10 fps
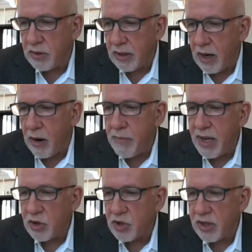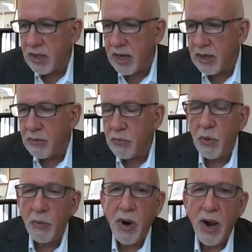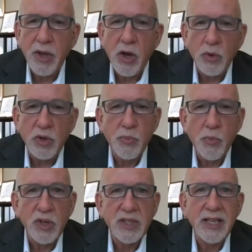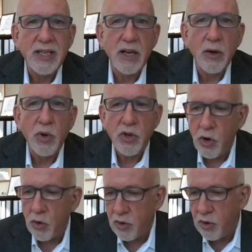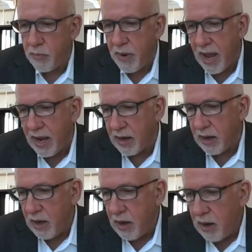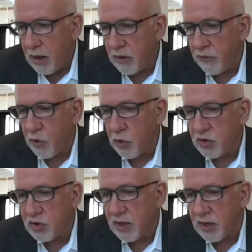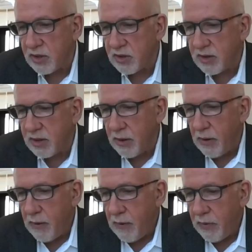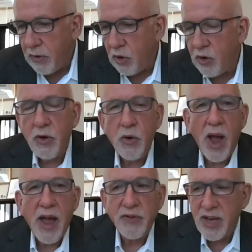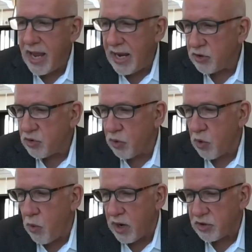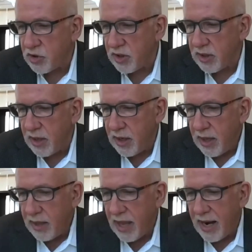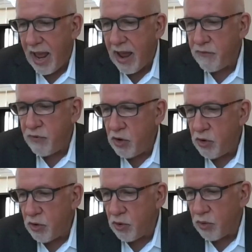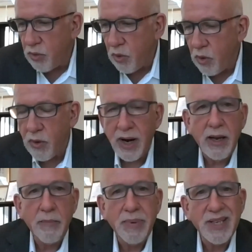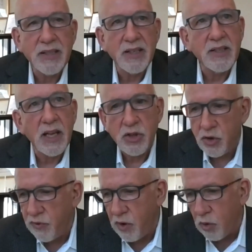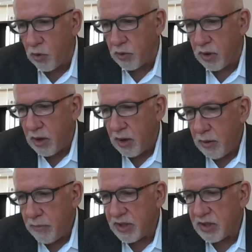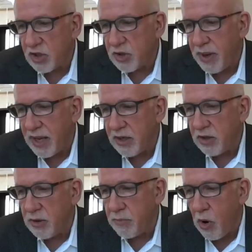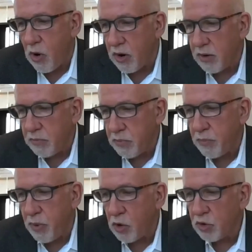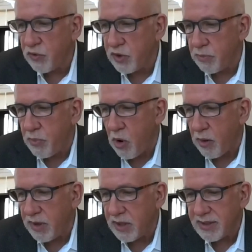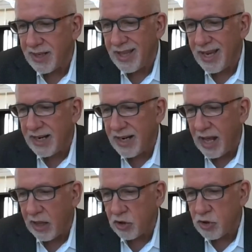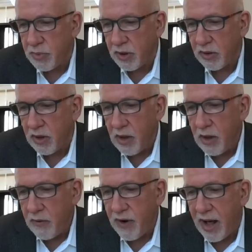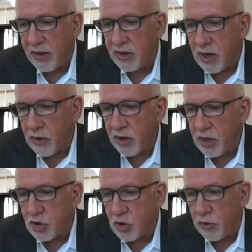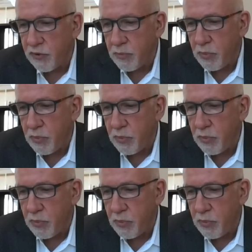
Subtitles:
I'll mention that we'll probably go into more detail when you go to your bank. The first is you have to answer a question that have you or any business that you've owned been suspended, debarred, proposed for debarment, declared ineligible, voluntarily excluded from